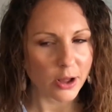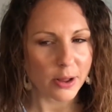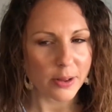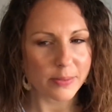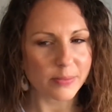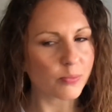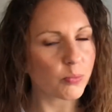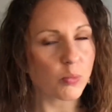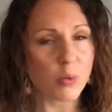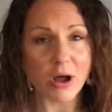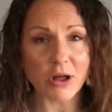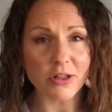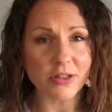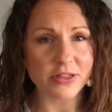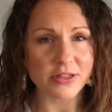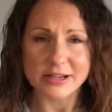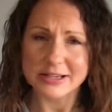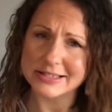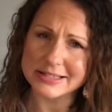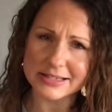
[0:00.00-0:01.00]

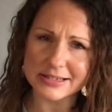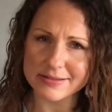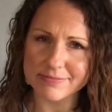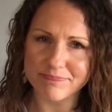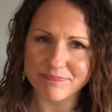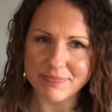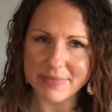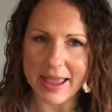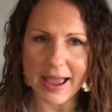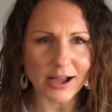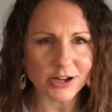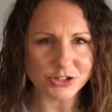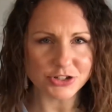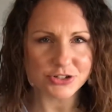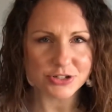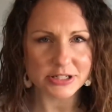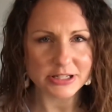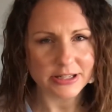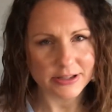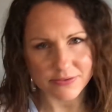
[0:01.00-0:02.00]
wealth isn't
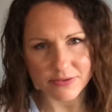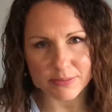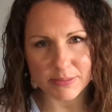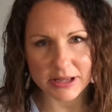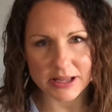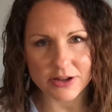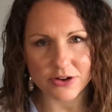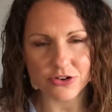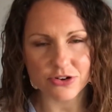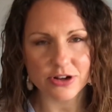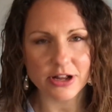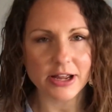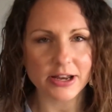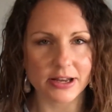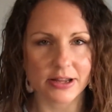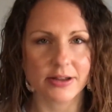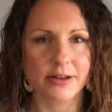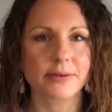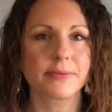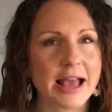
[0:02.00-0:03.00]
actually even being
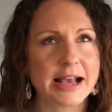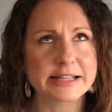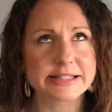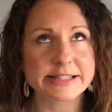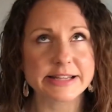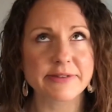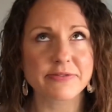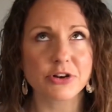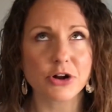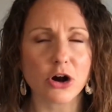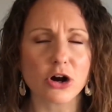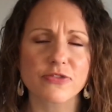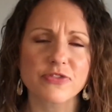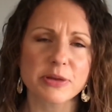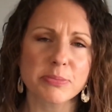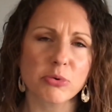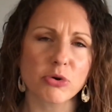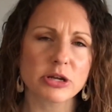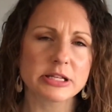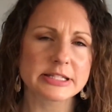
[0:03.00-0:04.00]
created. As David
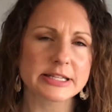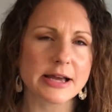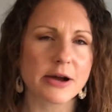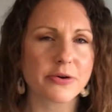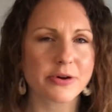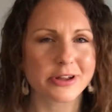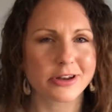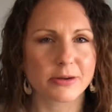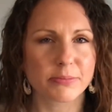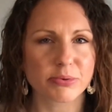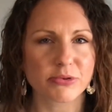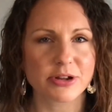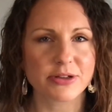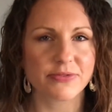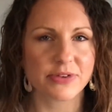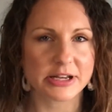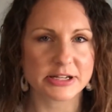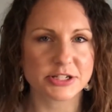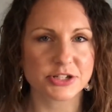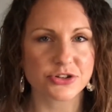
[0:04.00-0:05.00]
Harvey points out in A
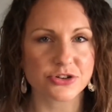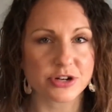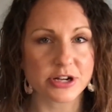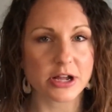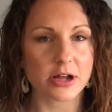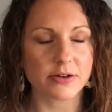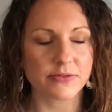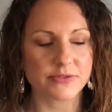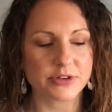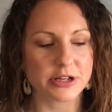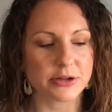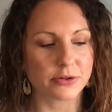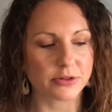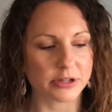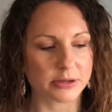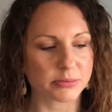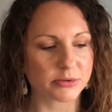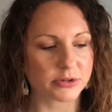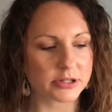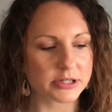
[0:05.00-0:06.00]
Brief History of
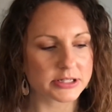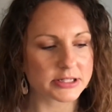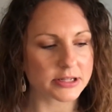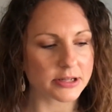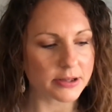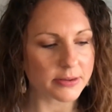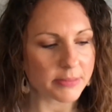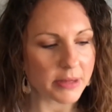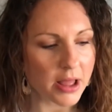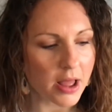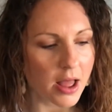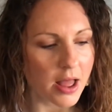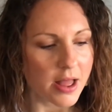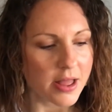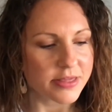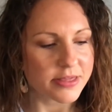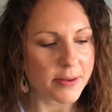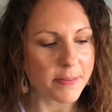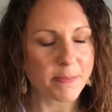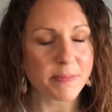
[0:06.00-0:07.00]
Neoliberalism,
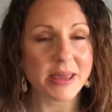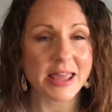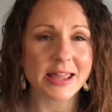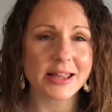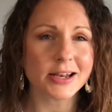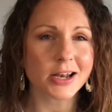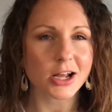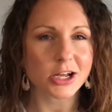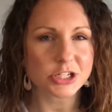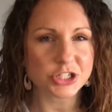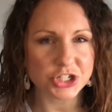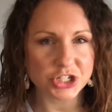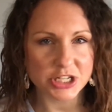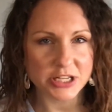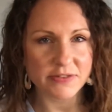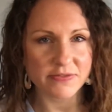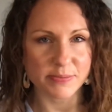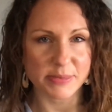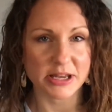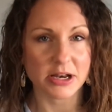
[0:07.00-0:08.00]
the main
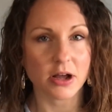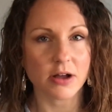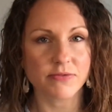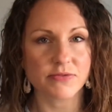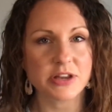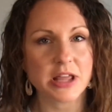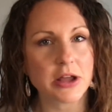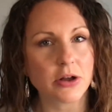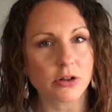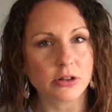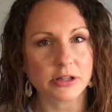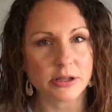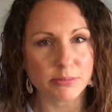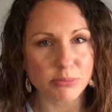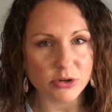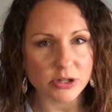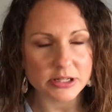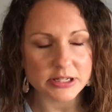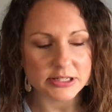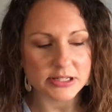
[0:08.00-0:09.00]
achievement of
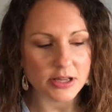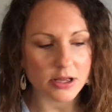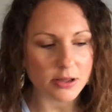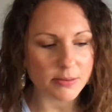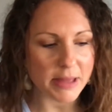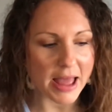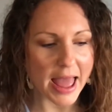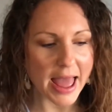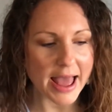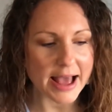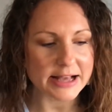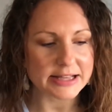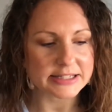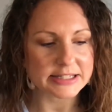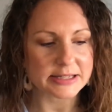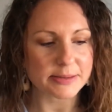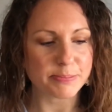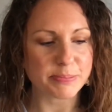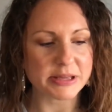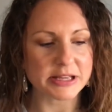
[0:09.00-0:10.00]
neoliberalism
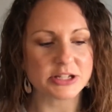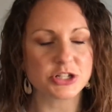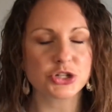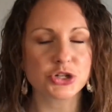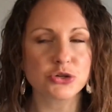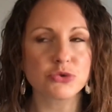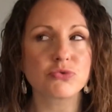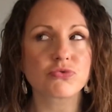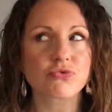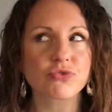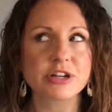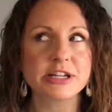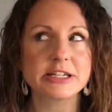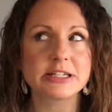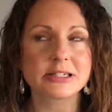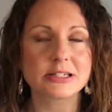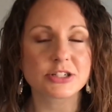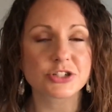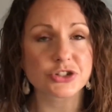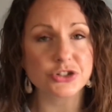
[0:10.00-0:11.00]
has been to
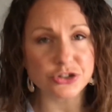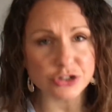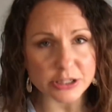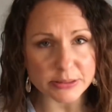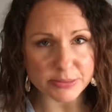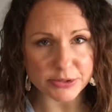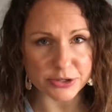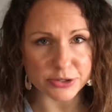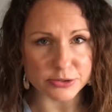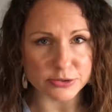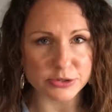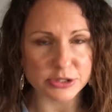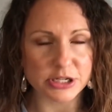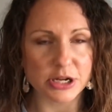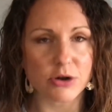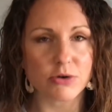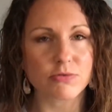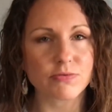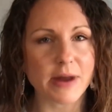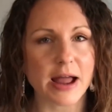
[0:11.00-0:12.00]
redistribute
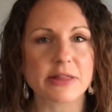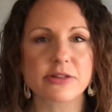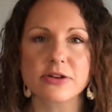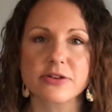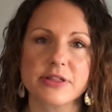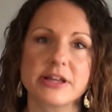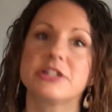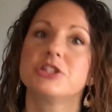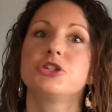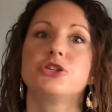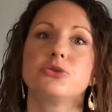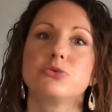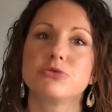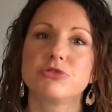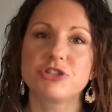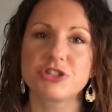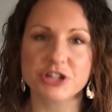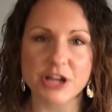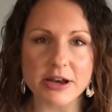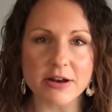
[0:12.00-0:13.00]
rather than to
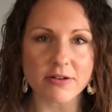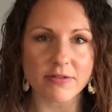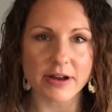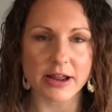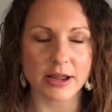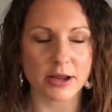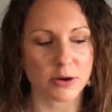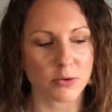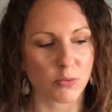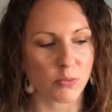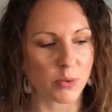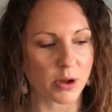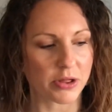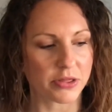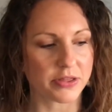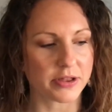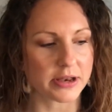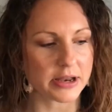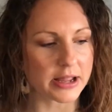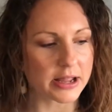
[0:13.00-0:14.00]
generate
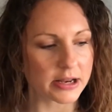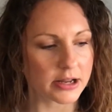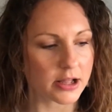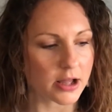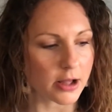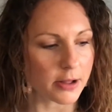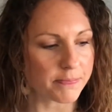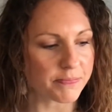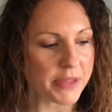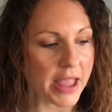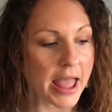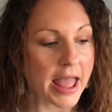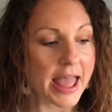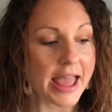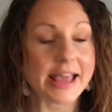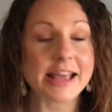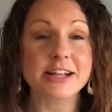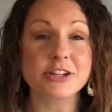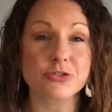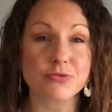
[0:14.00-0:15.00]
wealth and income,
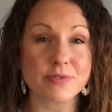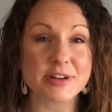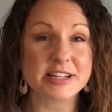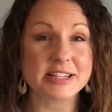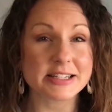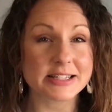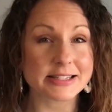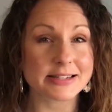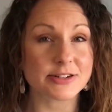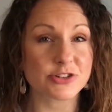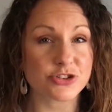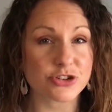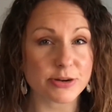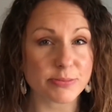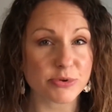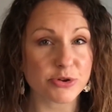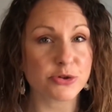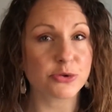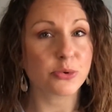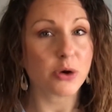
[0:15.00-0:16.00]
and
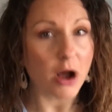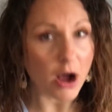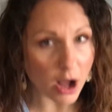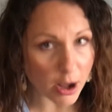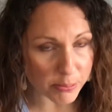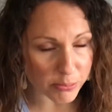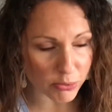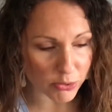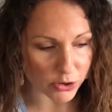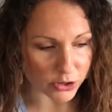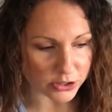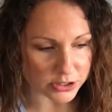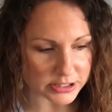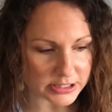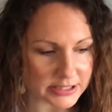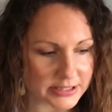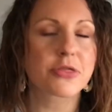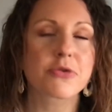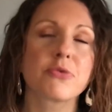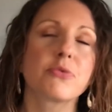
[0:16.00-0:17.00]
redistribute
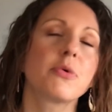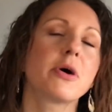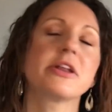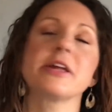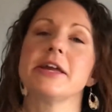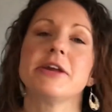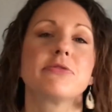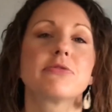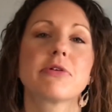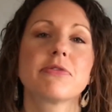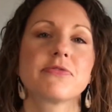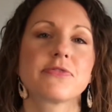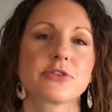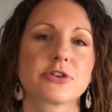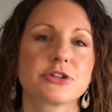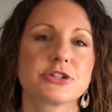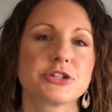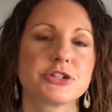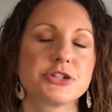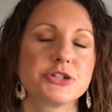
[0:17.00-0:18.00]
upwards through what he
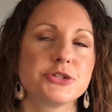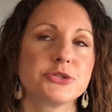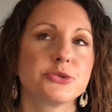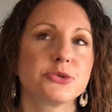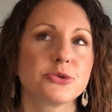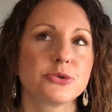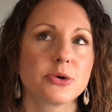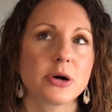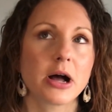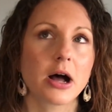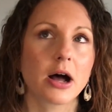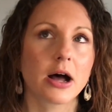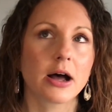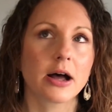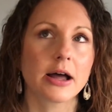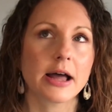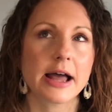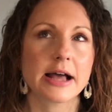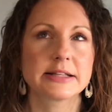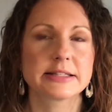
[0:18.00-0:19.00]
refers to
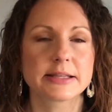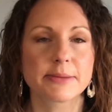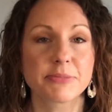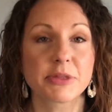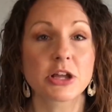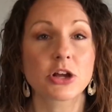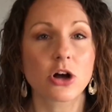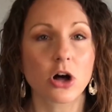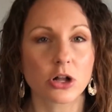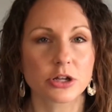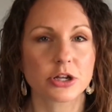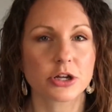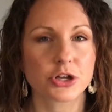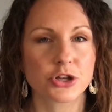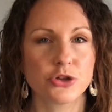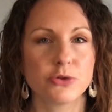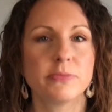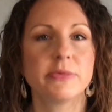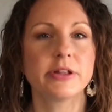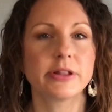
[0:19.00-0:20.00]
as something called
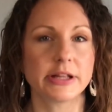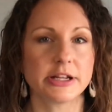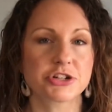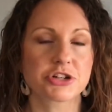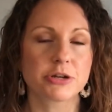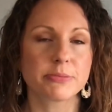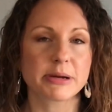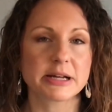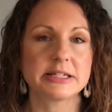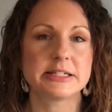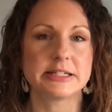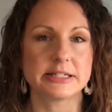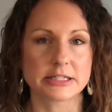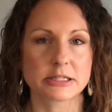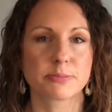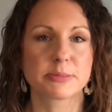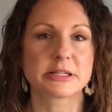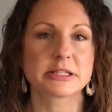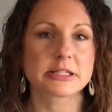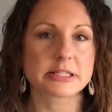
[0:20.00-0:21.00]
accumulation by
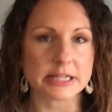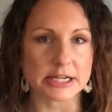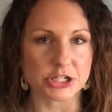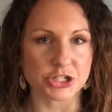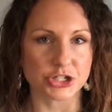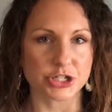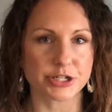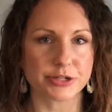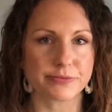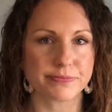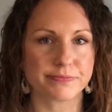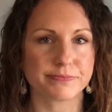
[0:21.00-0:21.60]
dispossession.